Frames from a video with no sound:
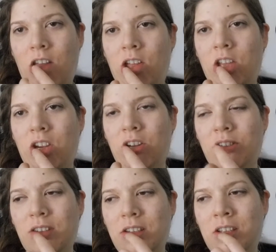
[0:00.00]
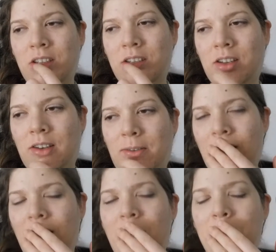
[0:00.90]
It hurts on the inside.
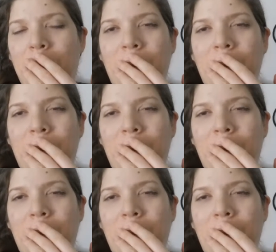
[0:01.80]
But